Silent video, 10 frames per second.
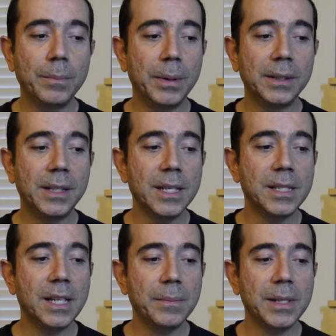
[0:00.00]
But this
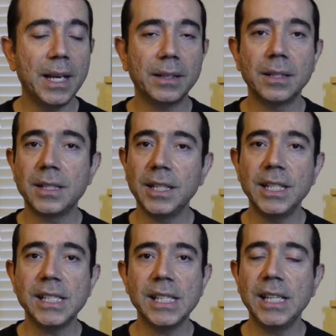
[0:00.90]
seems like the
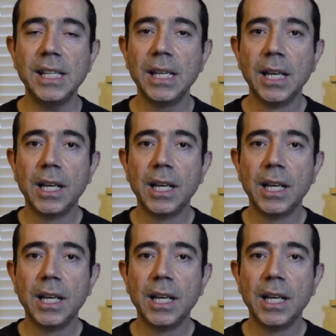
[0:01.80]
CDC